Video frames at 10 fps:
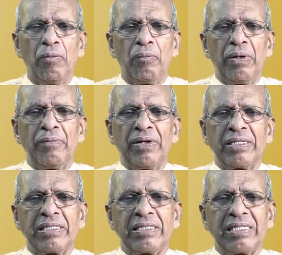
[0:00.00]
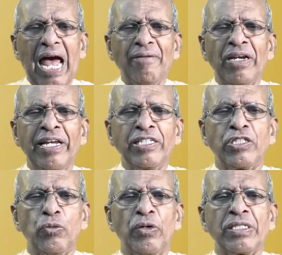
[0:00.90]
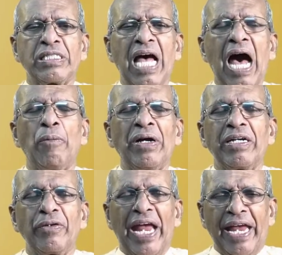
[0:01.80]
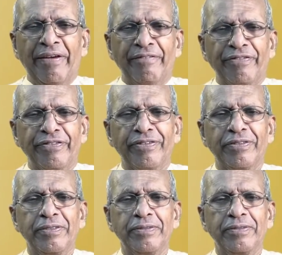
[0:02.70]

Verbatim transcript: we were traveling towards our grave.